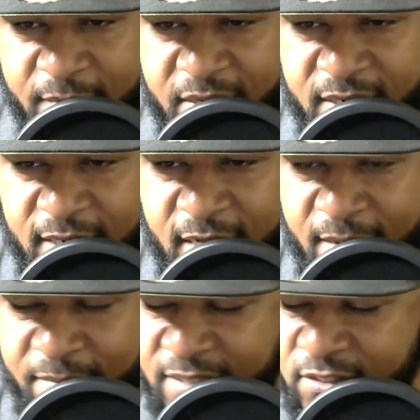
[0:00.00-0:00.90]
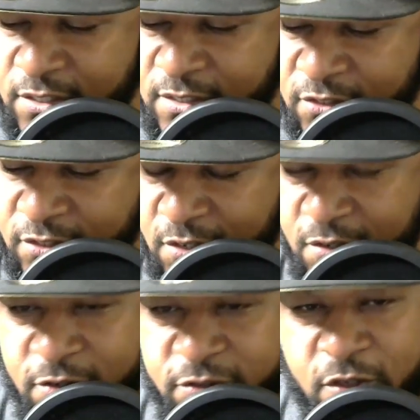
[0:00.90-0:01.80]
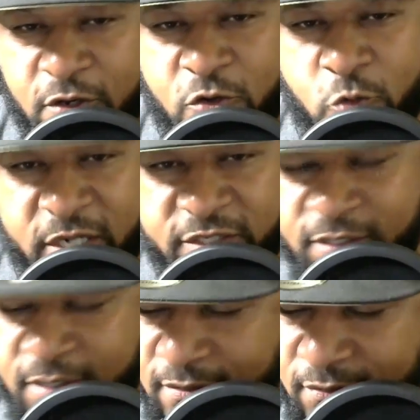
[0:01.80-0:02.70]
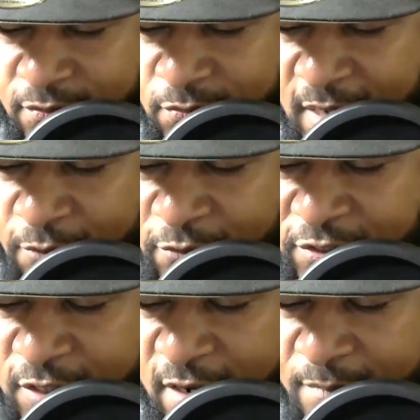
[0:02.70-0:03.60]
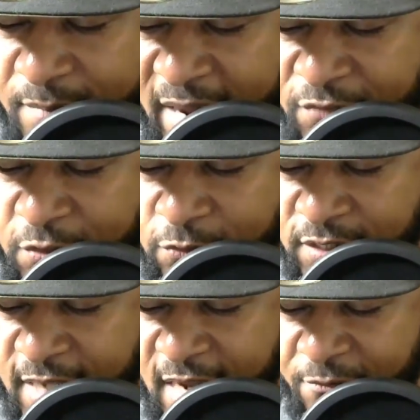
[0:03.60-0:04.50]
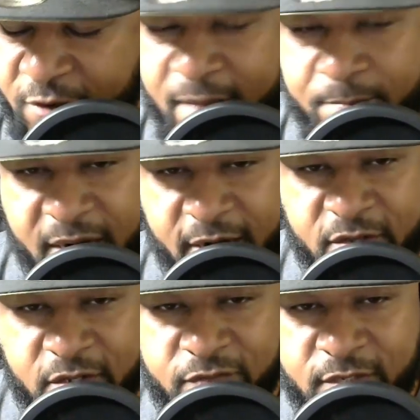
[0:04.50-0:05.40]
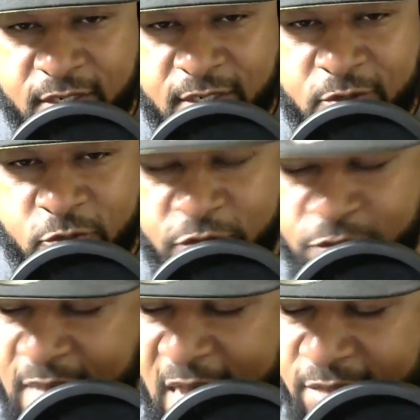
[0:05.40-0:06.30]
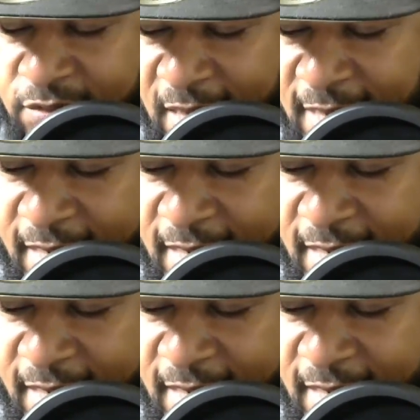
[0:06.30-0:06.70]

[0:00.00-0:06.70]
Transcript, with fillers: in comments, concerns, or questions. We got Rishard Matthews and Cameron Meredith. Who do you guys like